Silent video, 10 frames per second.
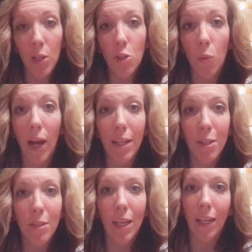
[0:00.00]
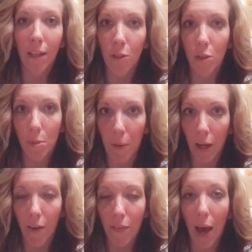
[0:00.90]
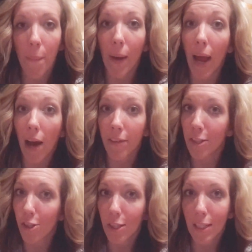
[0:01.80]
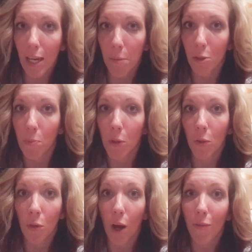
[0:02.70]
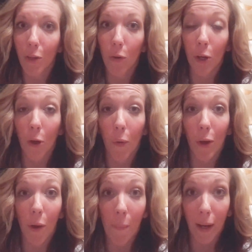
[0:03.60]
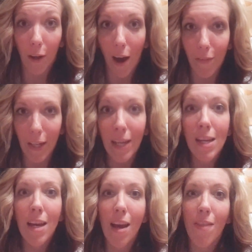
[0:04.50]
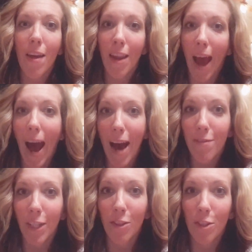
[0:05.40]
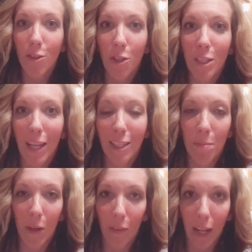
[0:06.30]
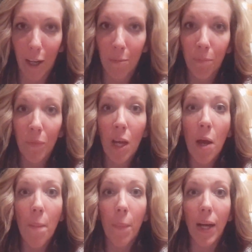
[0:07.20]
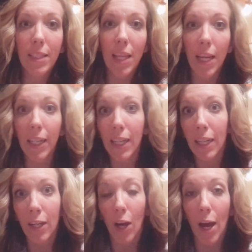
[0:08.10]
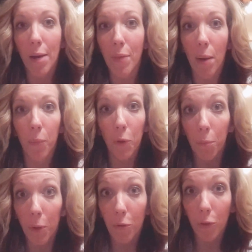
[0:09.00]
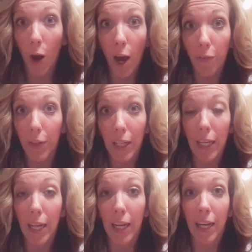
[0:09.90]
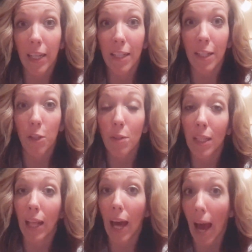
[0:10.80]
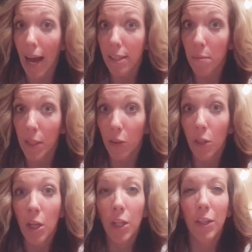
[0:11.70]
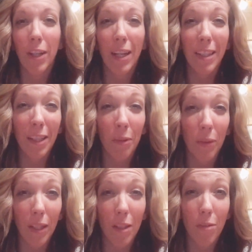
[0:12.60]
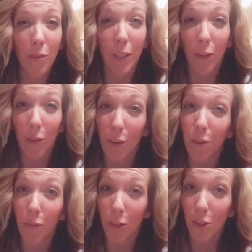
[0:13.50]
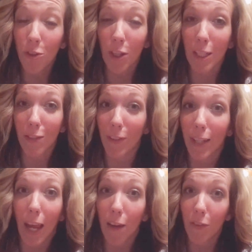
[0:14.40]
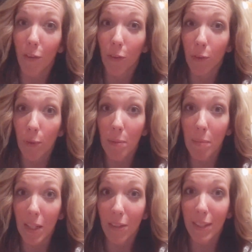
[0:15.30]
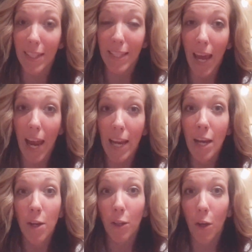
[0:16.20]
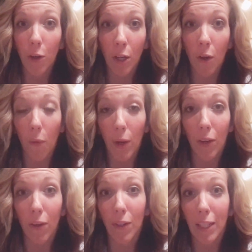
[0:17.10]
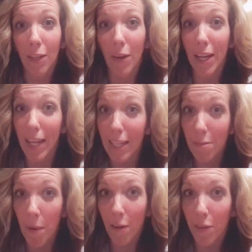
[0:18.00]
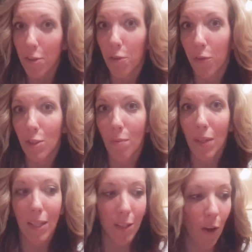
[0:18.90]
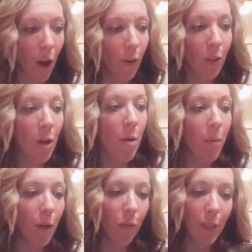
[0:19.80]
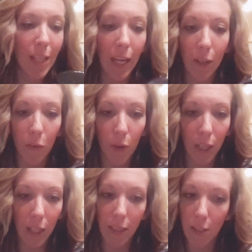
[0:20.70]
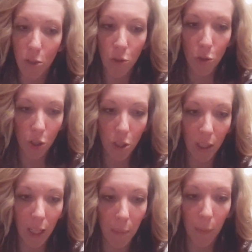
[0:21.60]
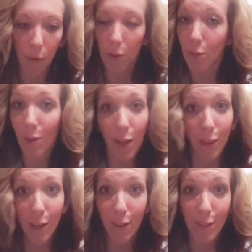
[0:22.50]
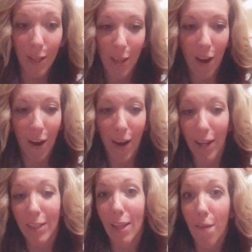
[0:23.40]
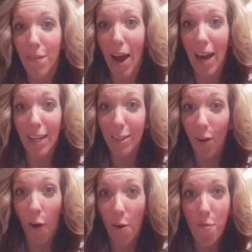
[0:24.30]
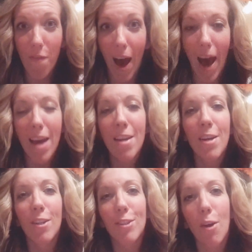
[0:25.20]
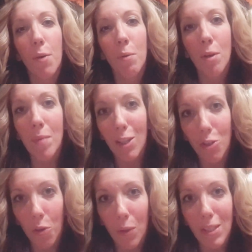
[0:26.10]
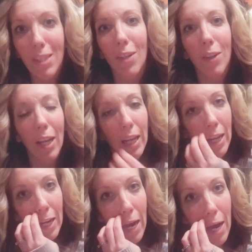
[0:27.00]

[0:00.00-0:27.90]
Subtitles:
So what I do is I kind of do a spin off that by having just a tablespoon of coconut oil in my coffee and then having a nutrient-dense meal later. By taking that bulletproof coffee and using that as a meal, you're kind of getting rid of like a third of your nutrients for the day. If you have 3 meals a day, coconut oil, it is beneficial for some things in our health. But if we take a look at this nutrition label, there's nothing else in there except fat. It's all fat. So we want to make sure we're still getting,